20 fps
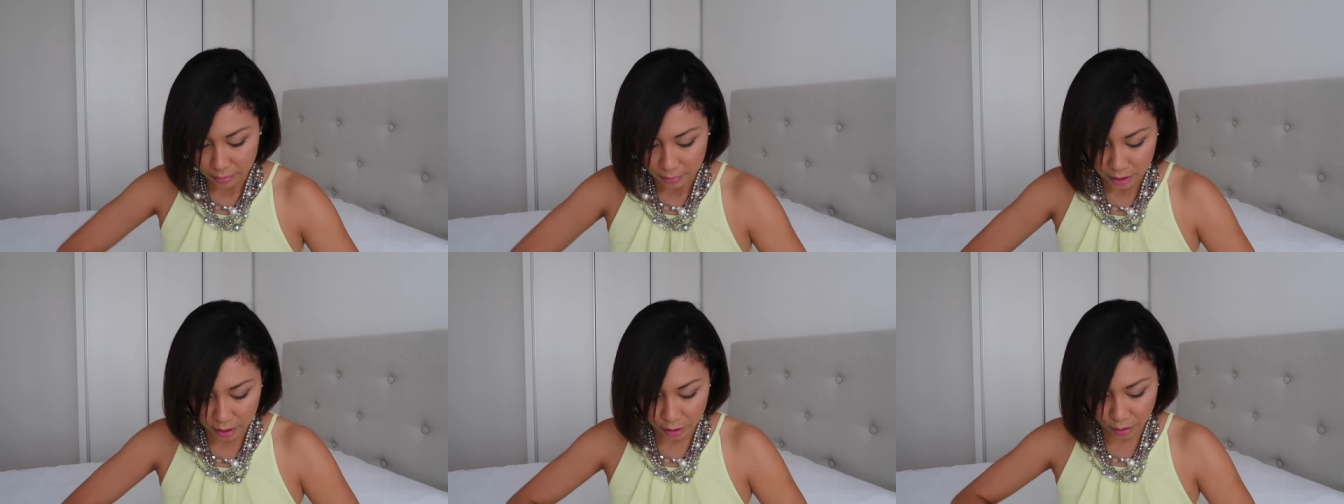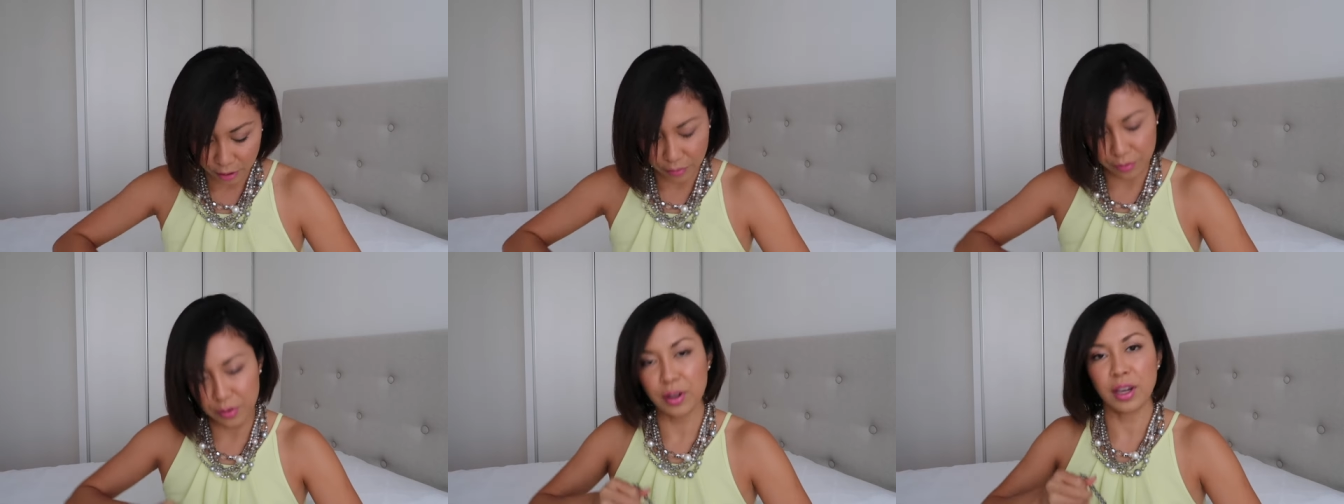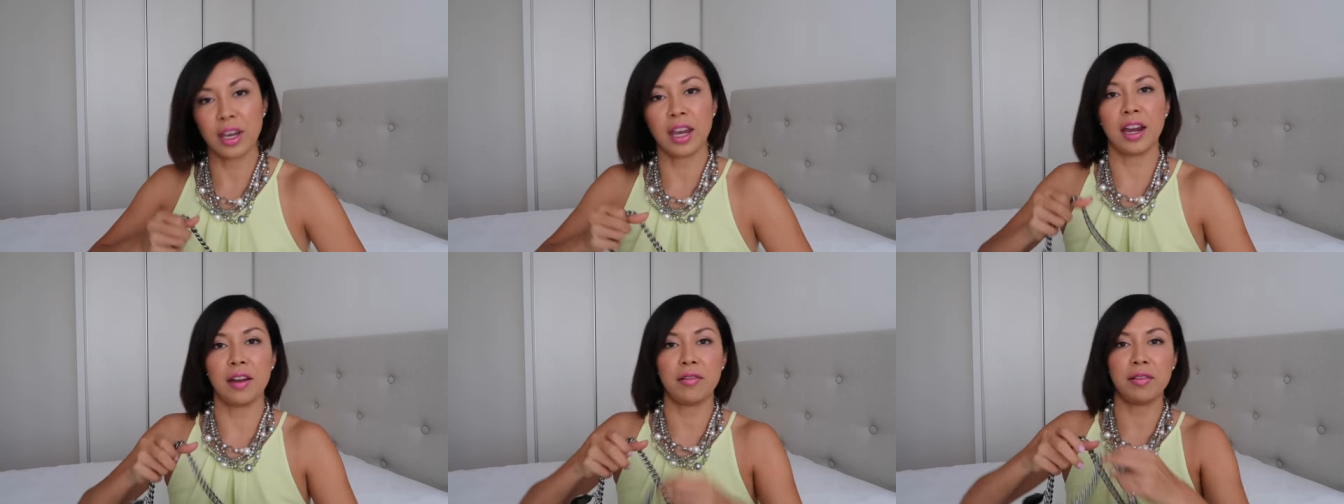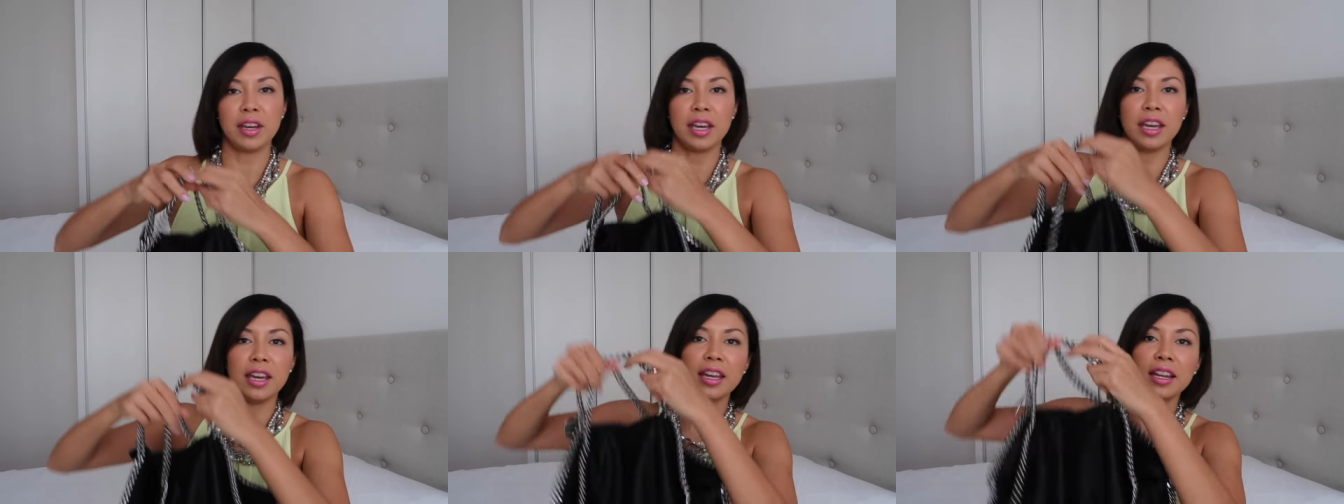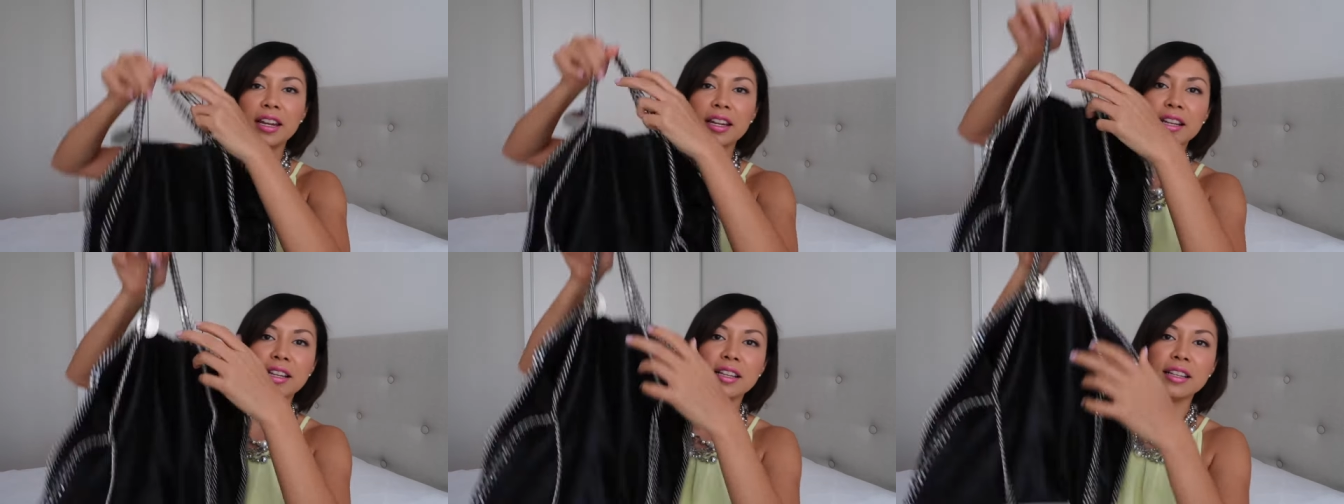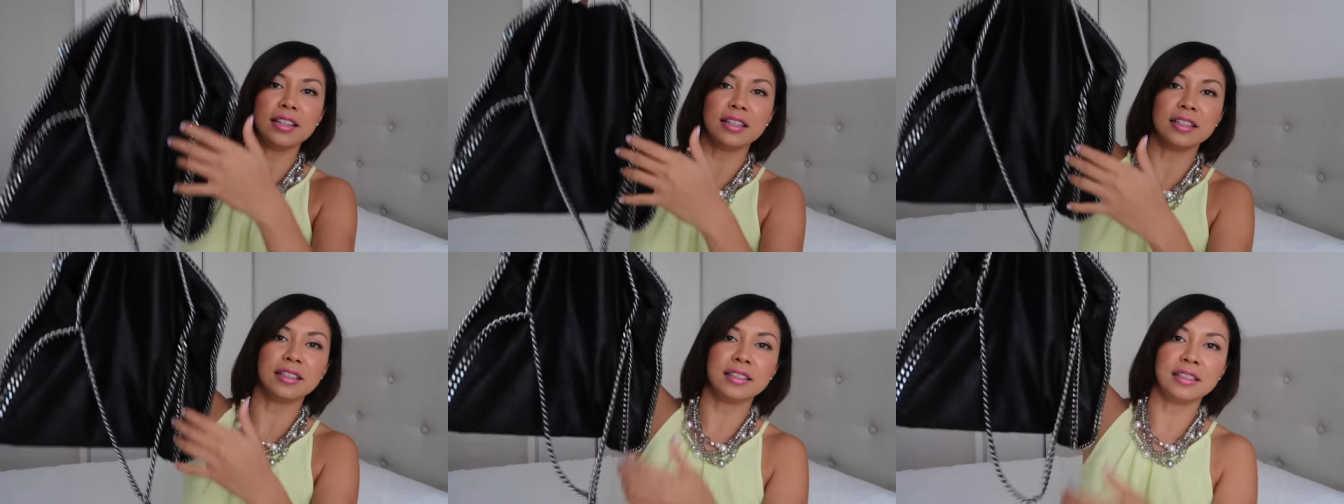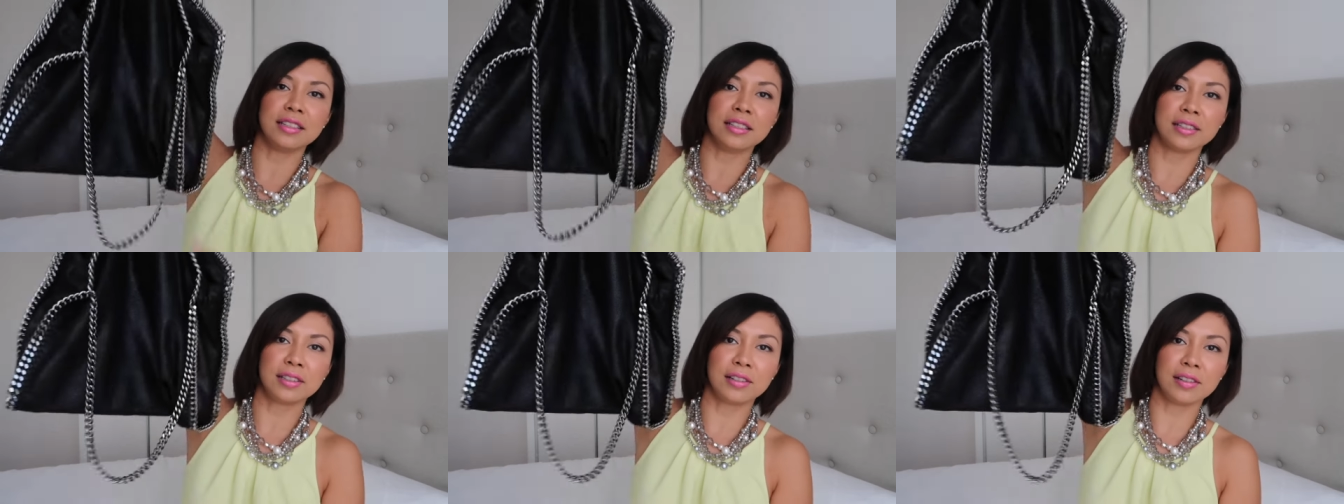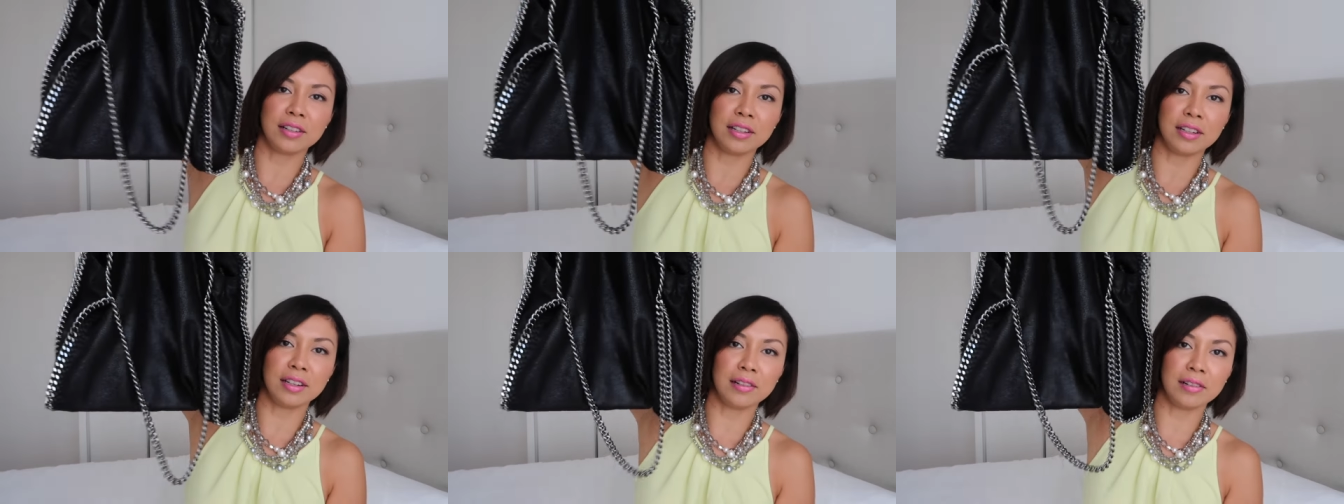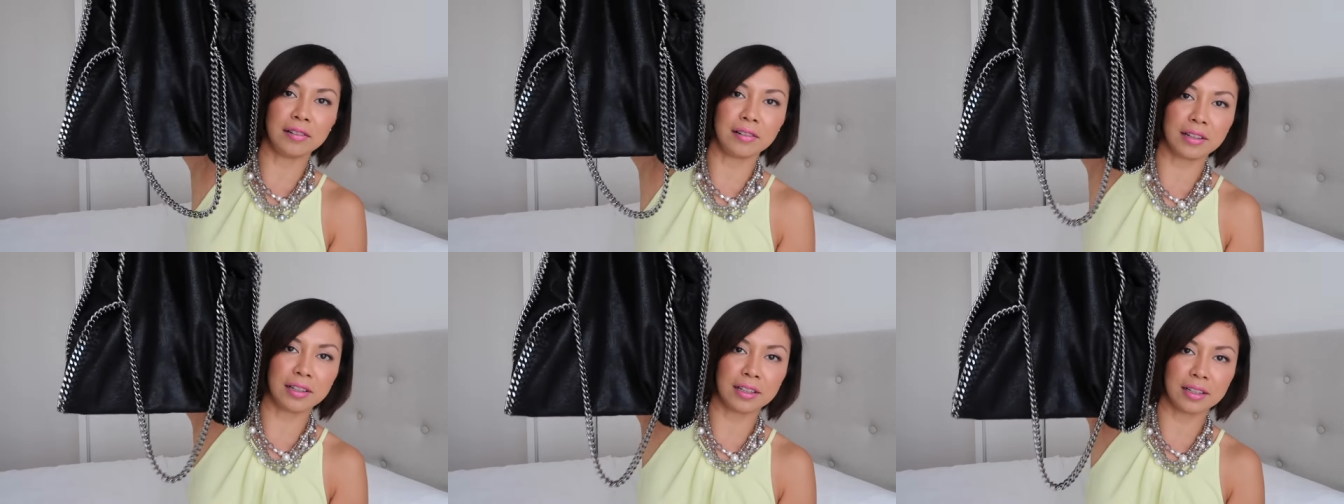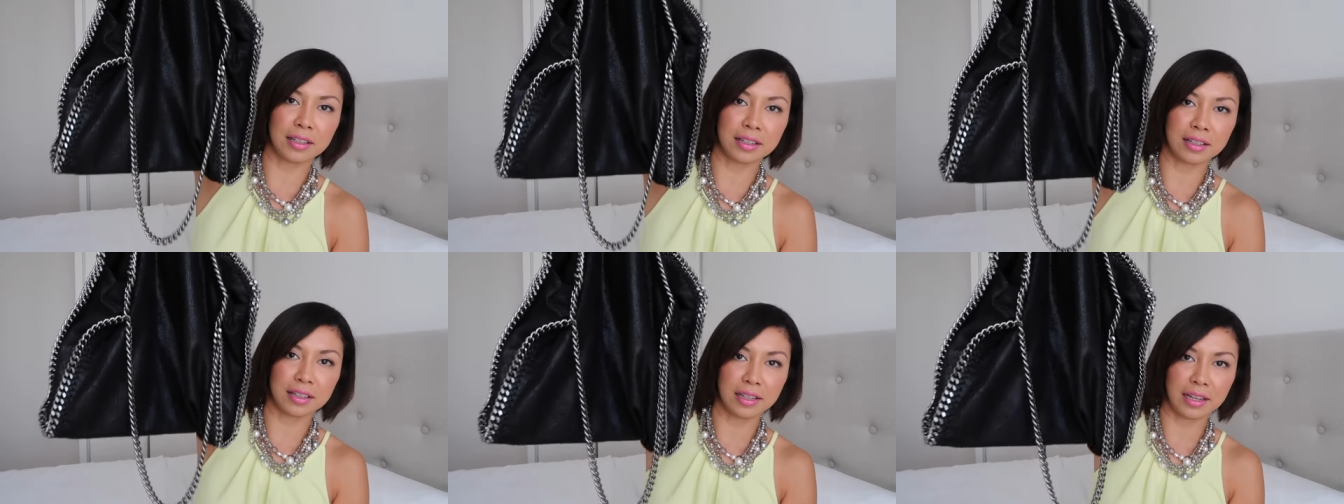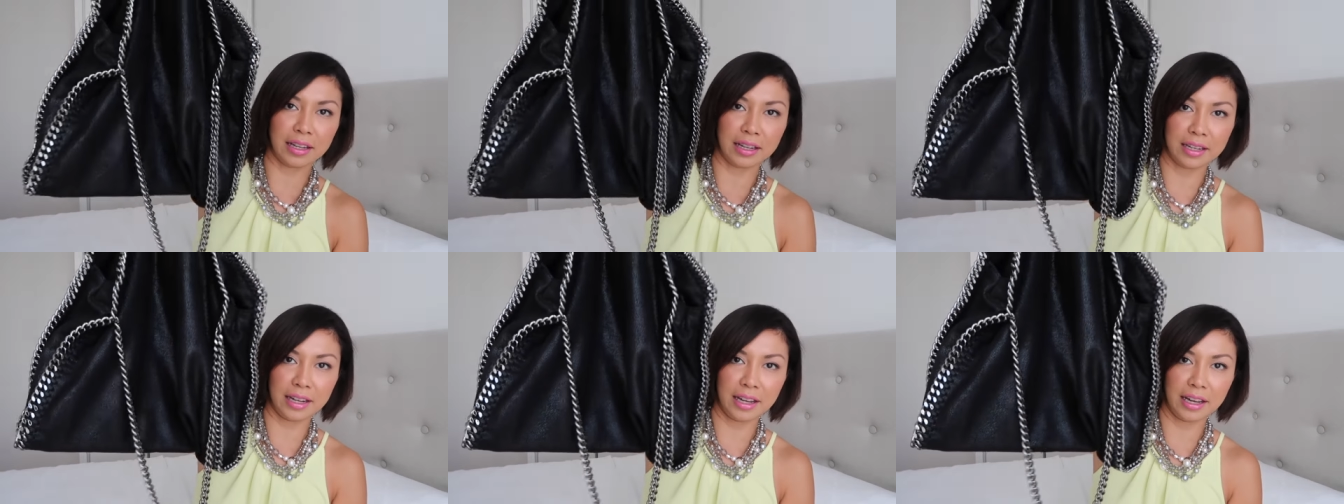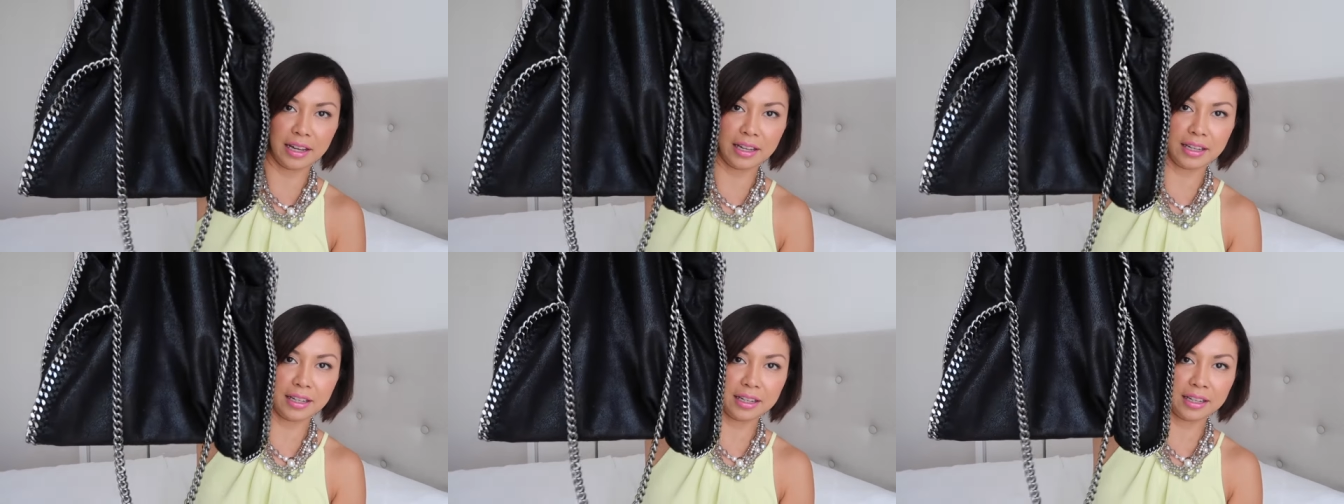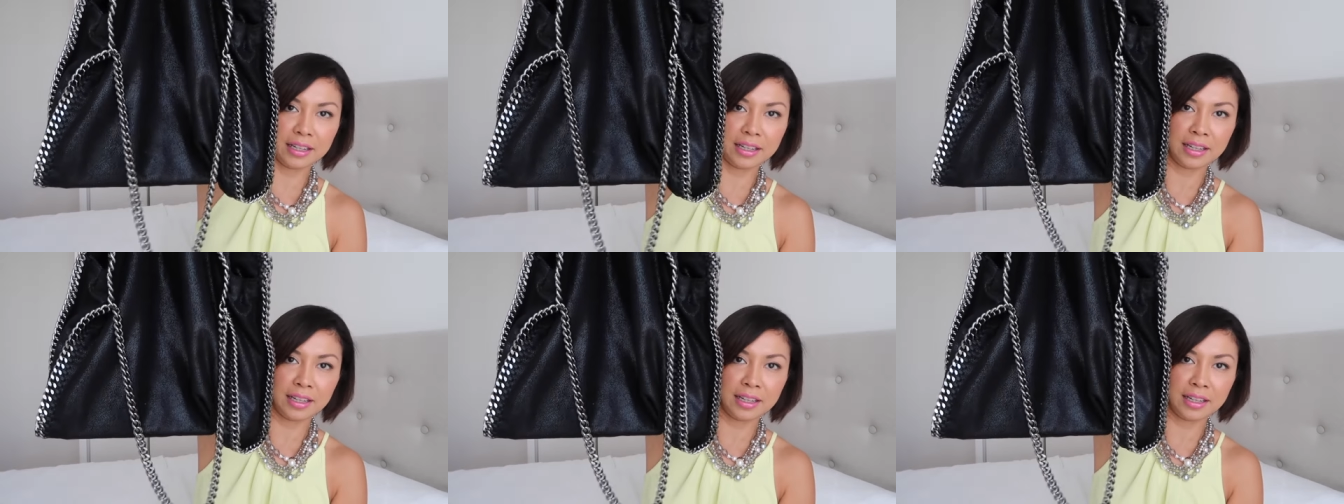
So if you carry it, it's just gonna look like that,